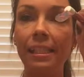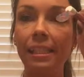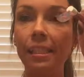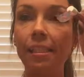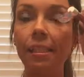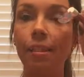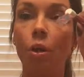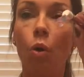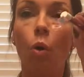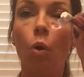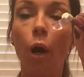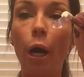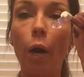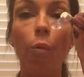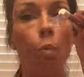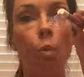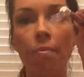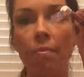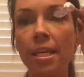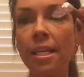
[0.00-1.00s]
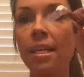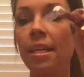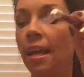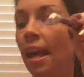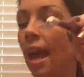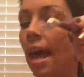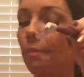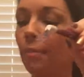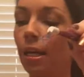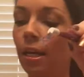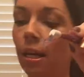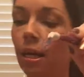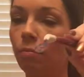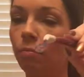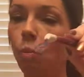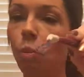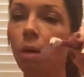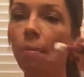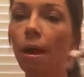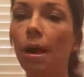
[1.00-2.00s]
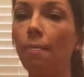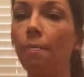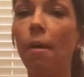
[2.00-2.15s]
chosen a wrap for your finger, you need to